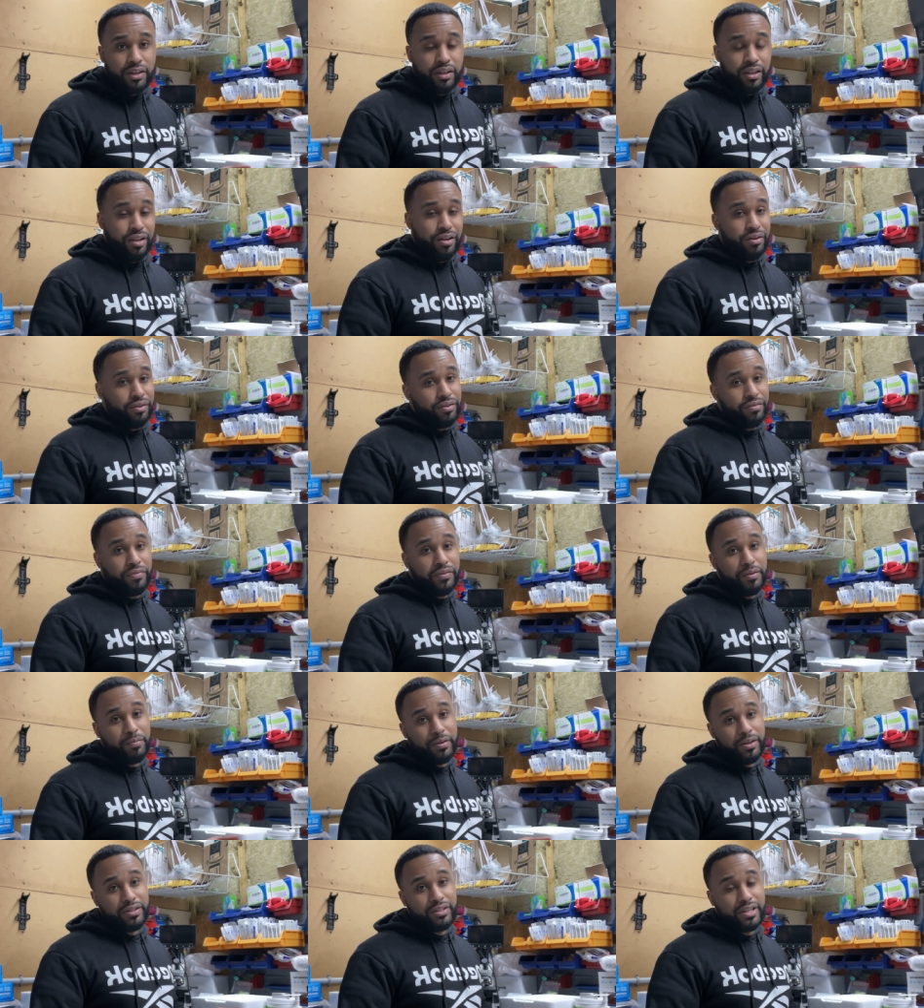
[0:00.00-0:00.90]
You know, the
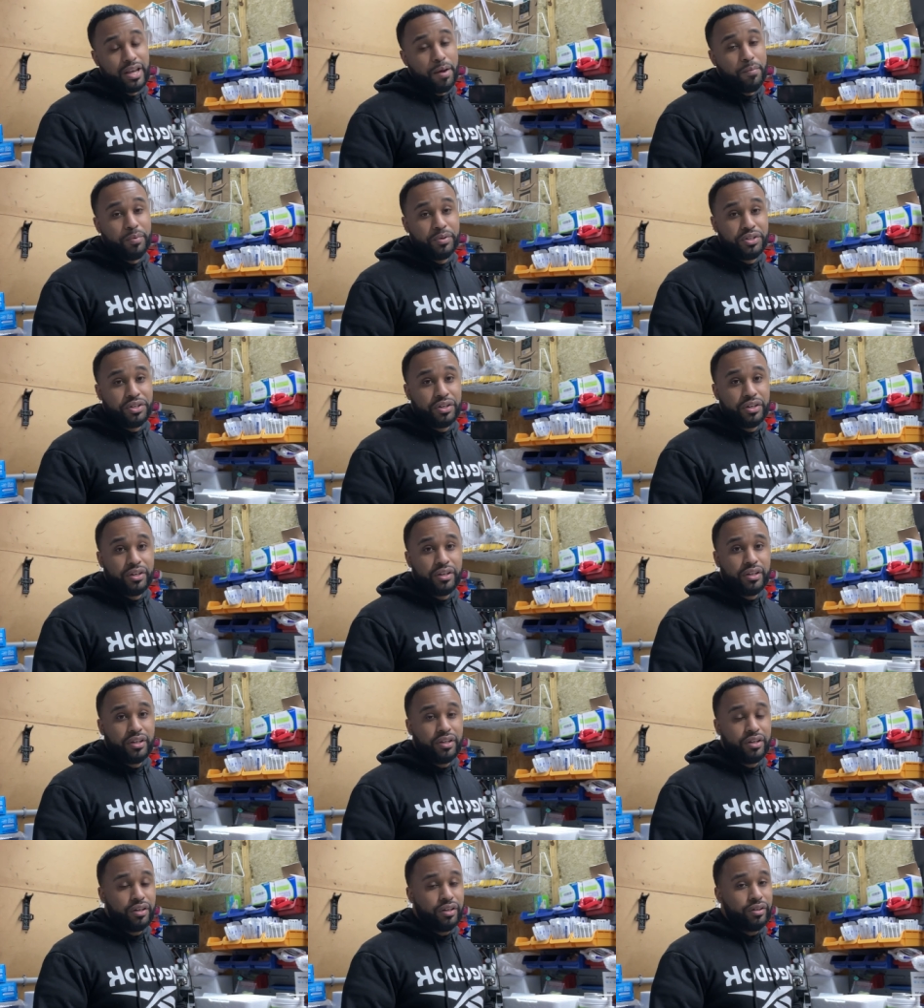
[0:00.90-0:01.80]
female's temperature,
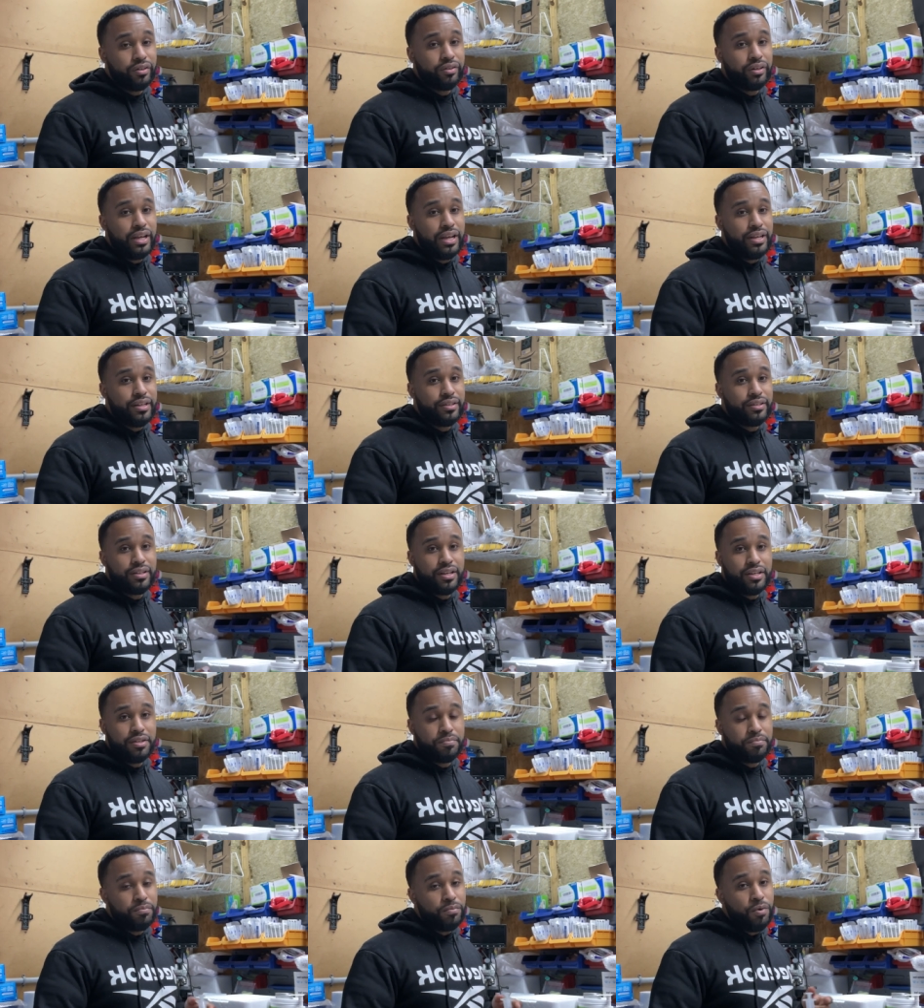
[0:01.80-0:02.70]
you know,
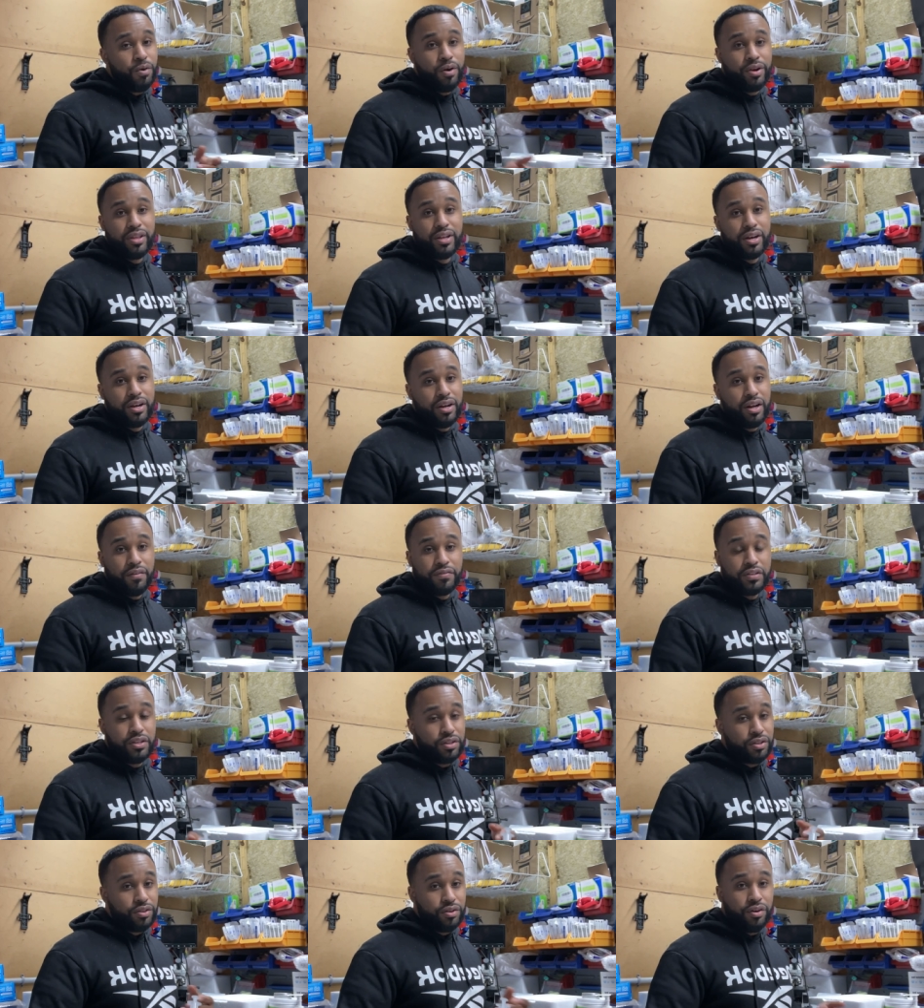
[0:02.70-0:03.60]
is more than enough
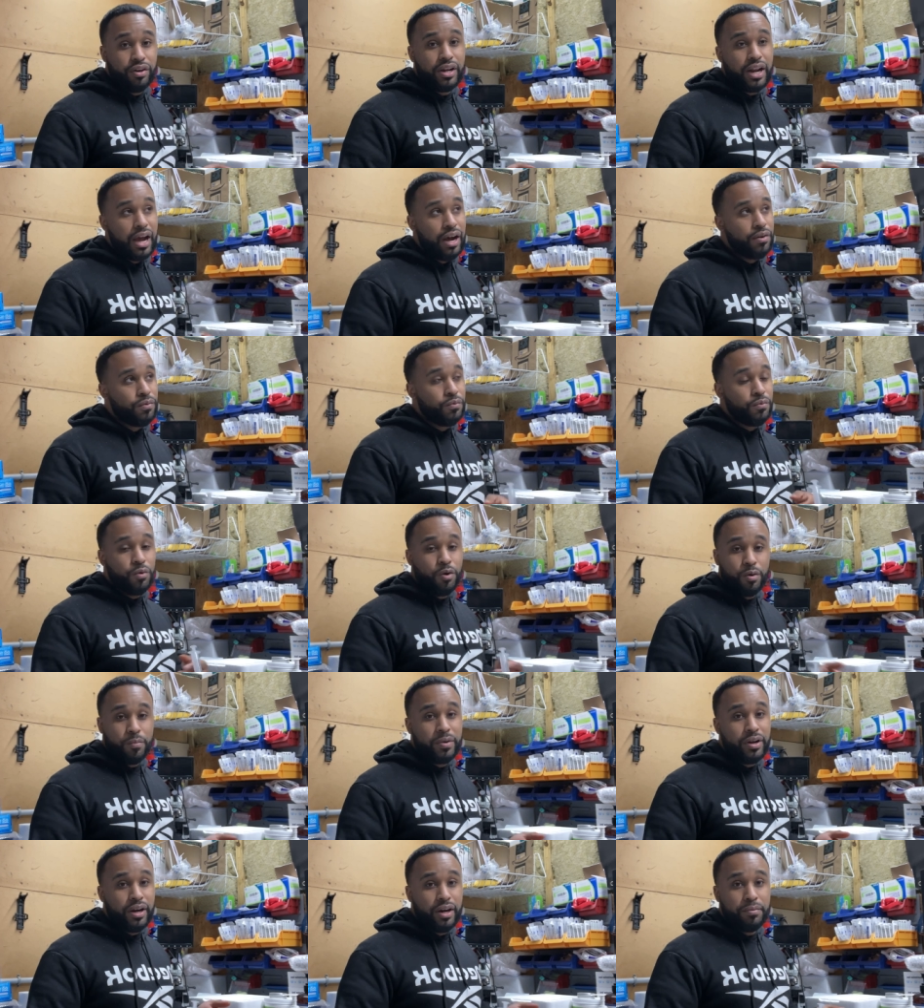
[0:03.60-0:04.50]
to thaw it out,
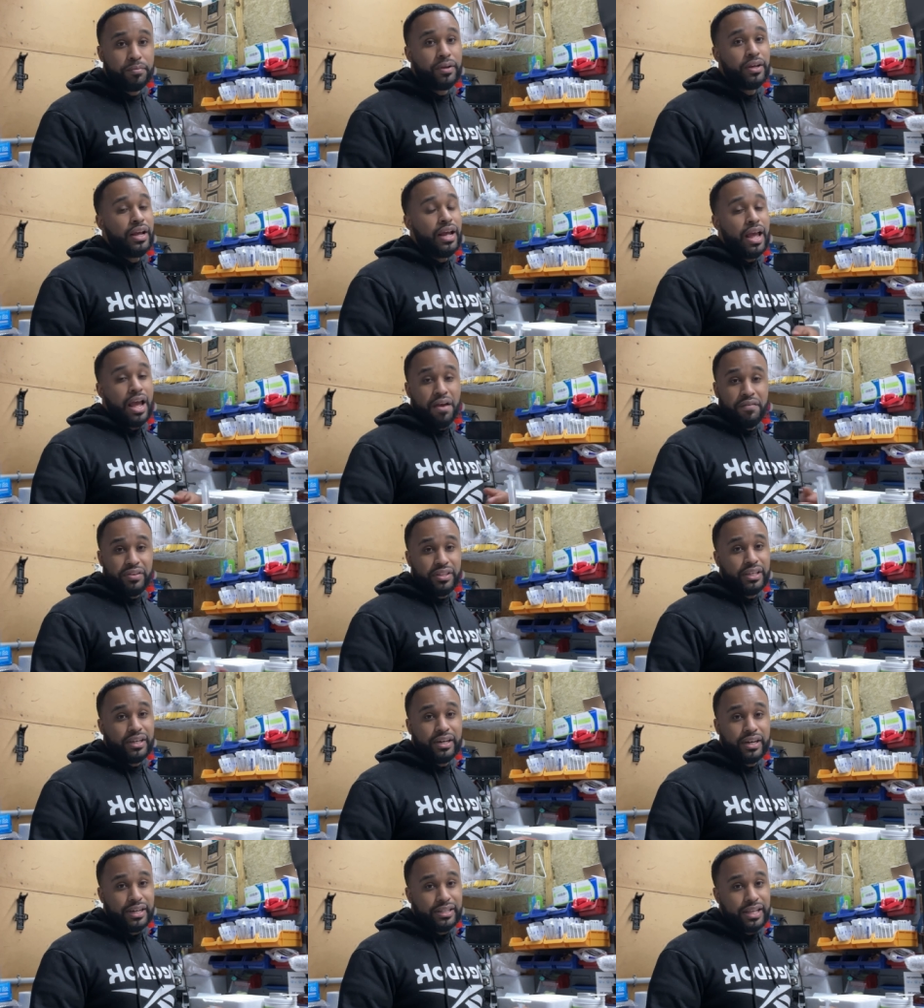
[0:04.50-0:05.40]
warm it up,
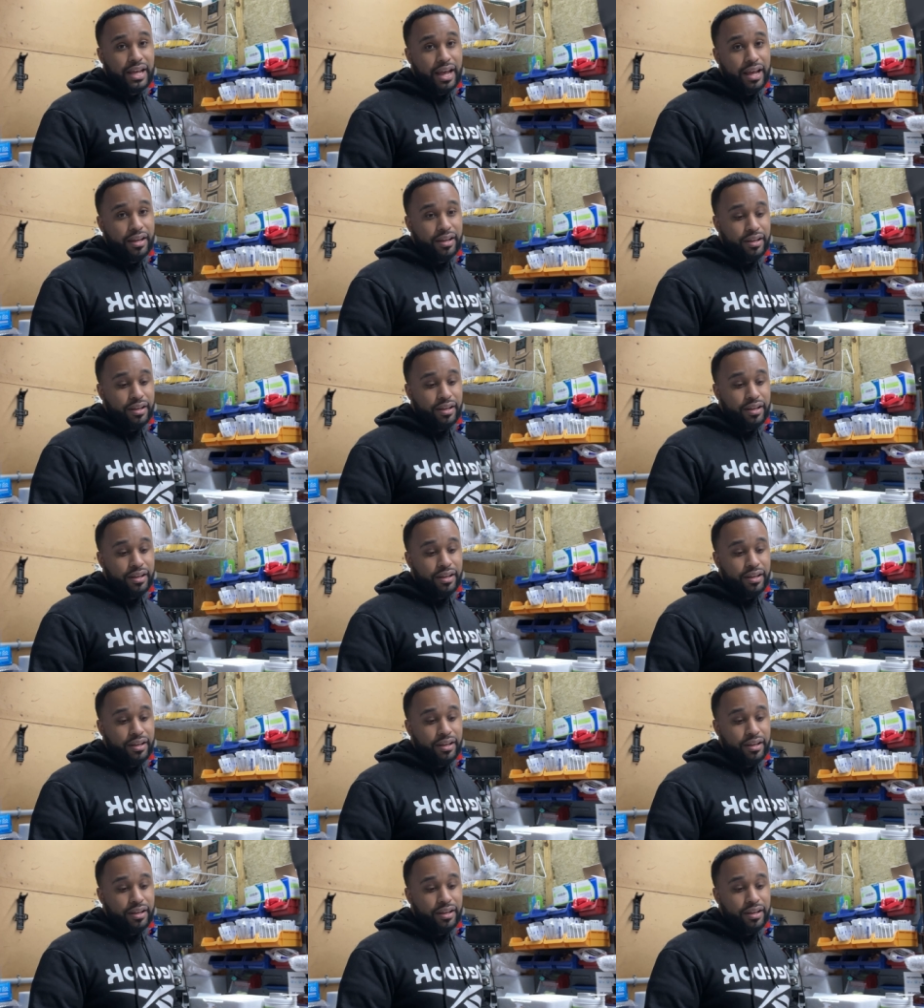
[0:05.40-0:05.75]
everything like that.